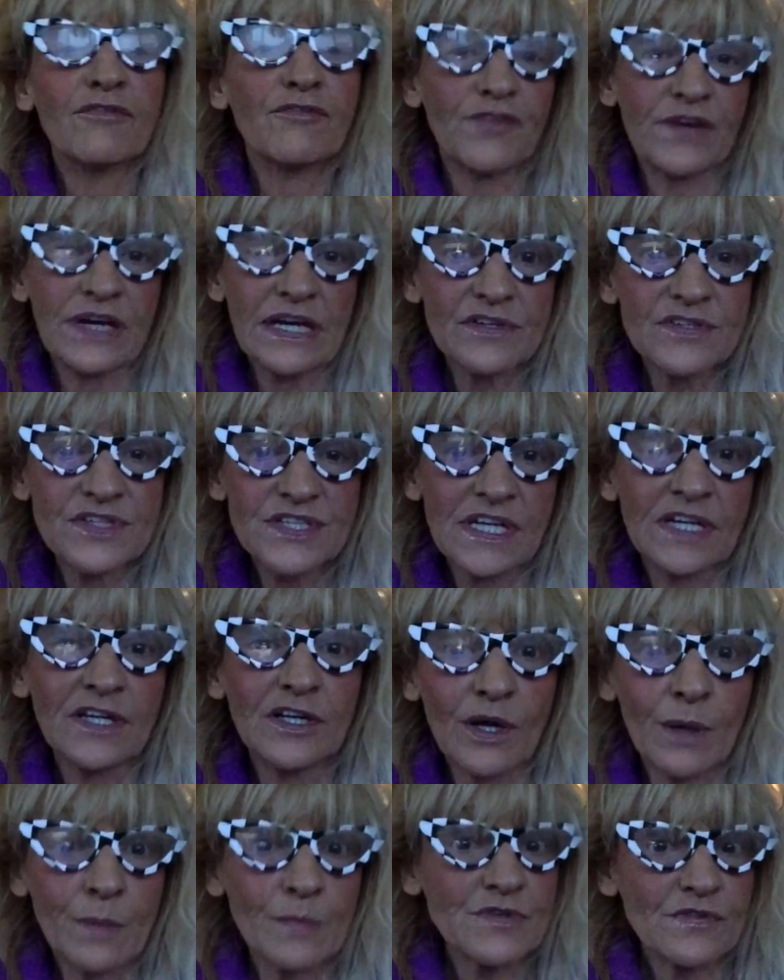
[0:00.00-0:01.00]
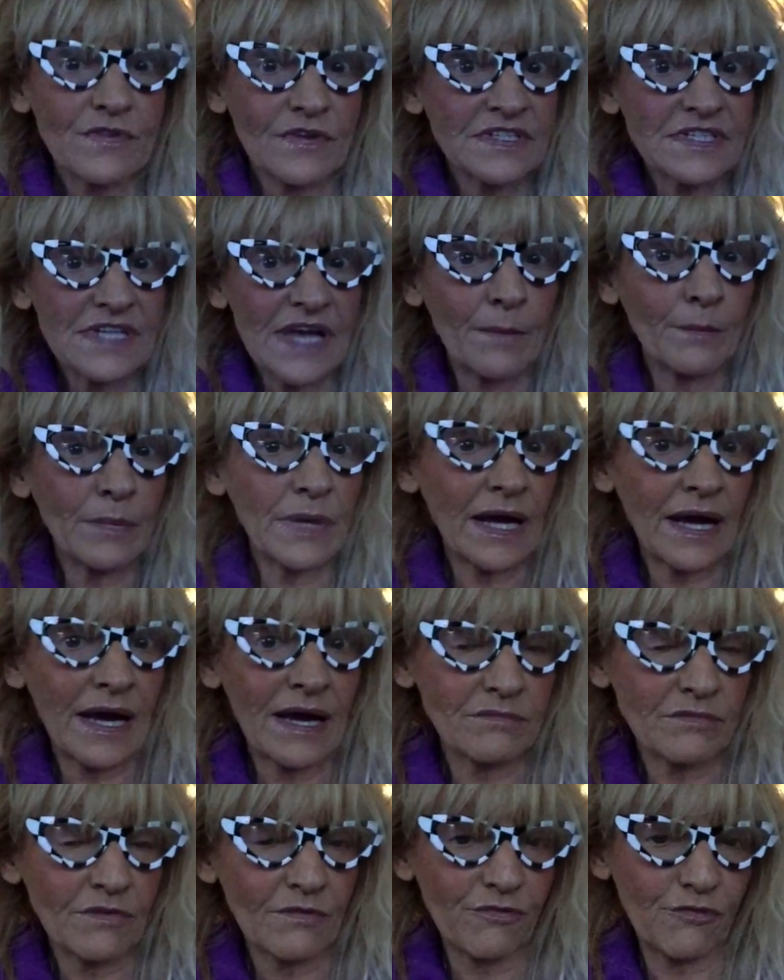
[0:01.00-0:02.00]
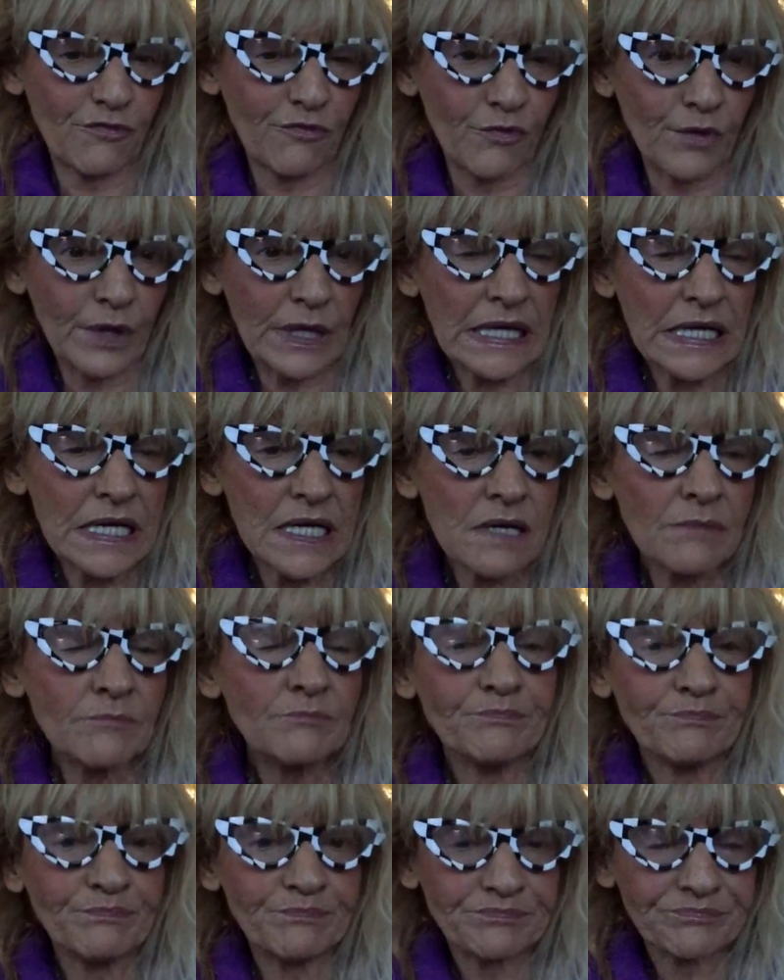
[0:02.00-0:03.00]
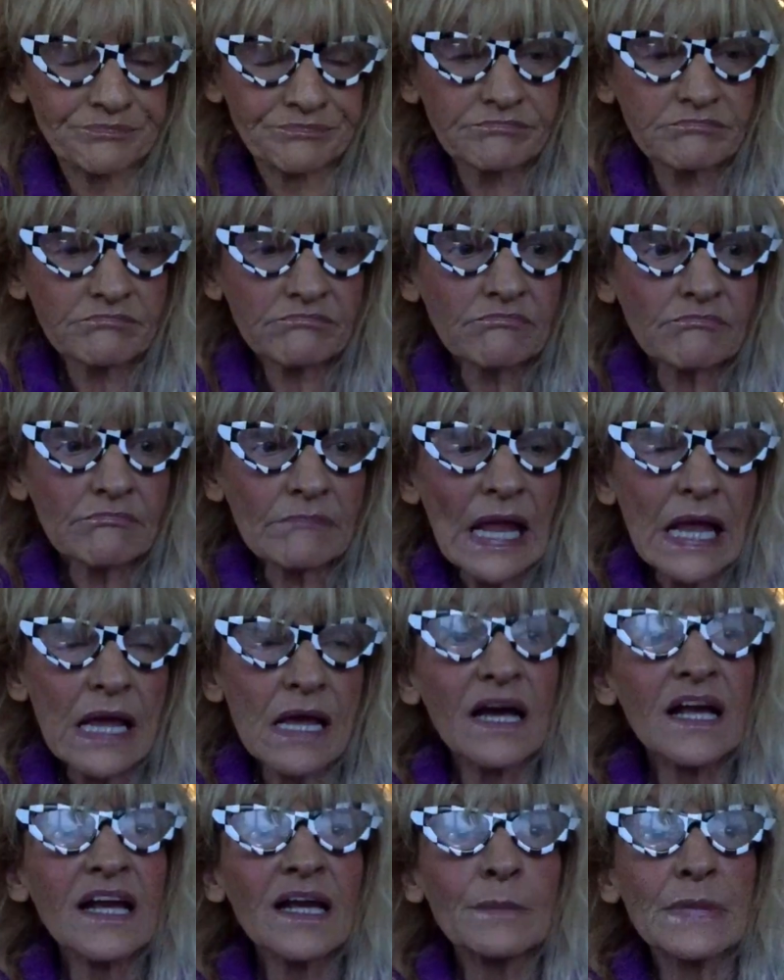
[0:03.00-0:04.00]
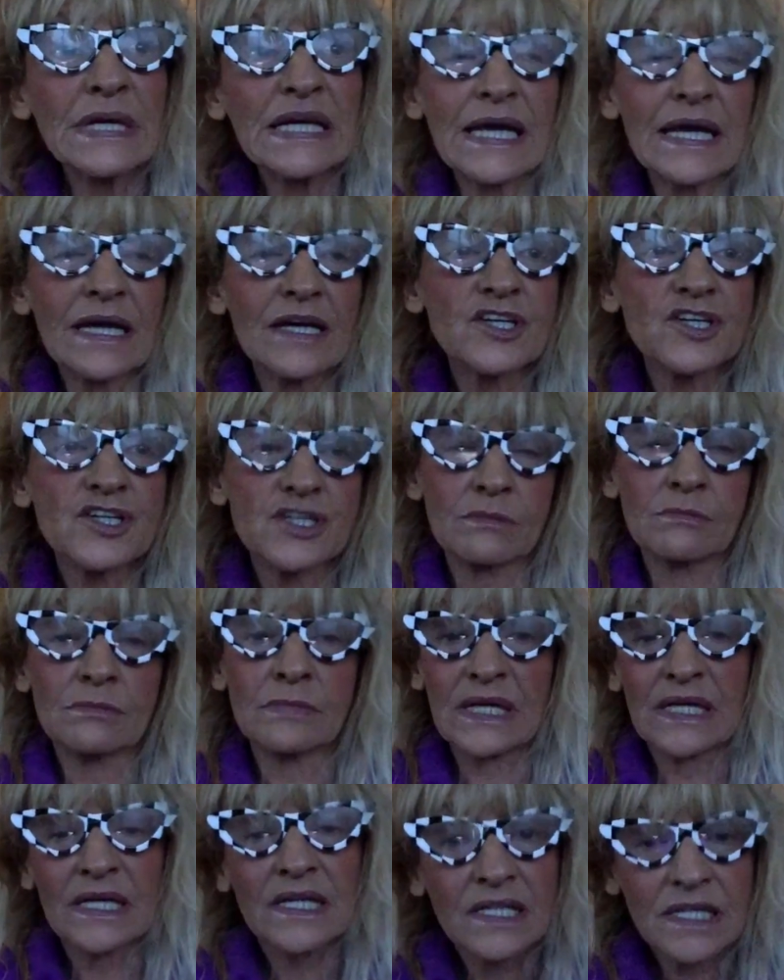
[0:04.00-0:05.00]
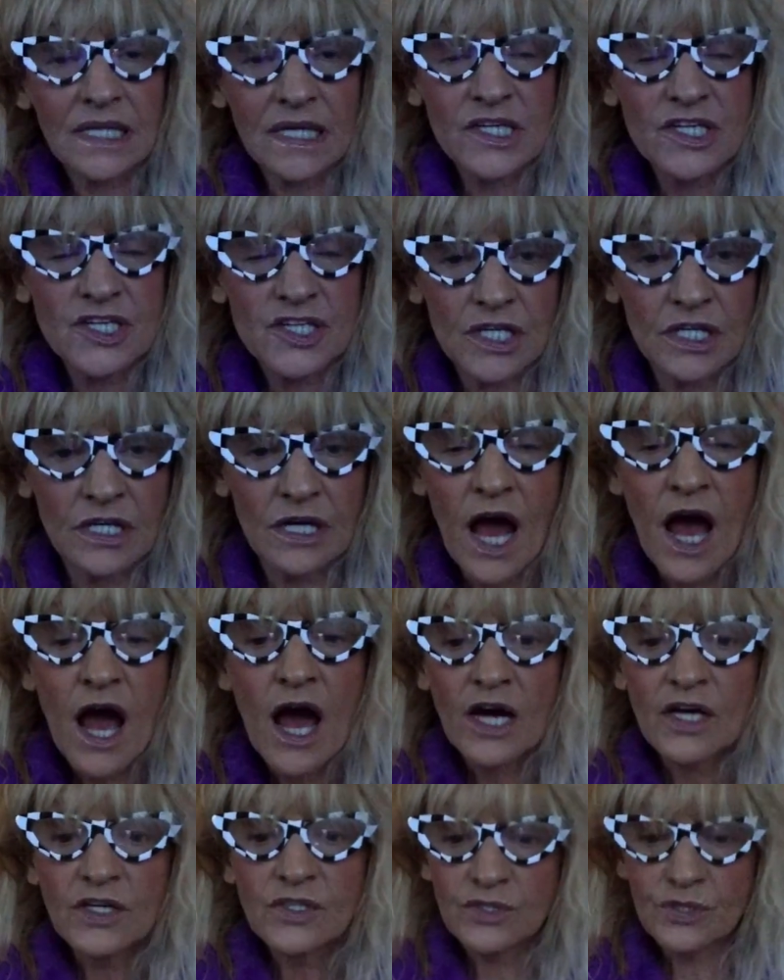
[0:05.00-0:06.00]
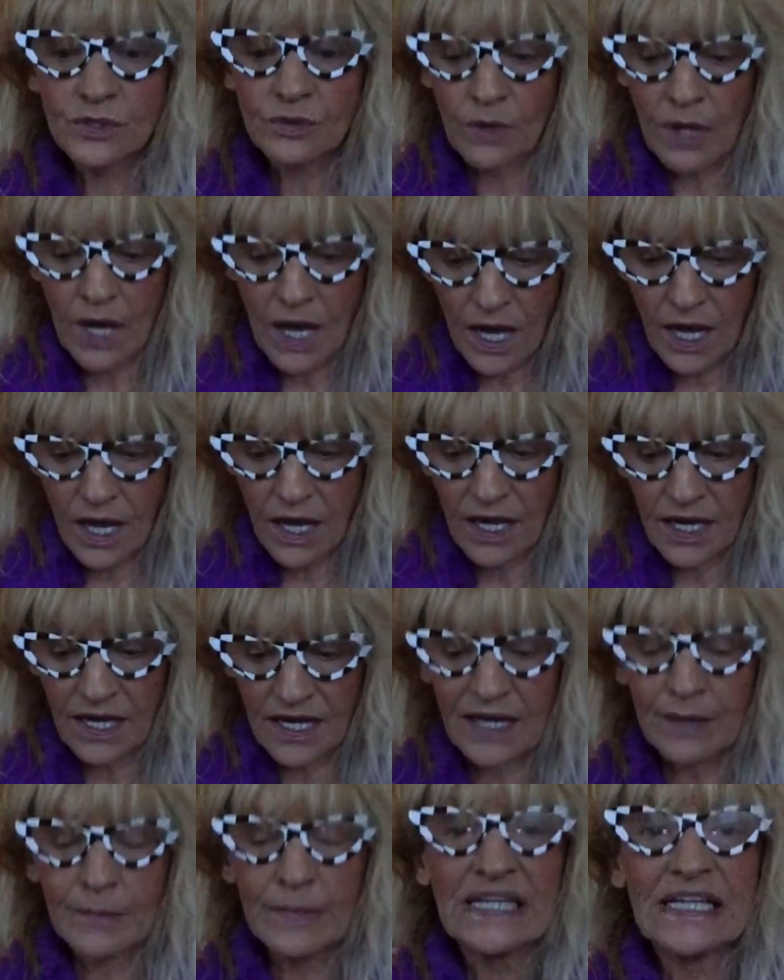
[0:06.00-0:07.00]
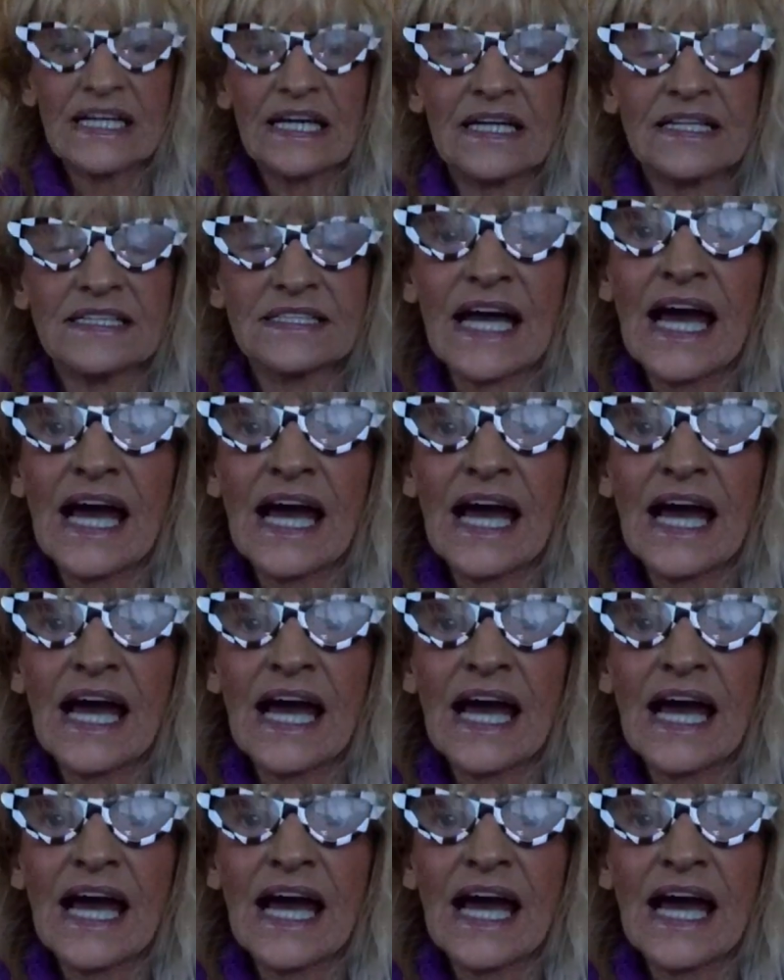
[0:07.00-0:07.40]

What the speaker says: fear syndromes, for example, I have a free elimination meditation to eliminate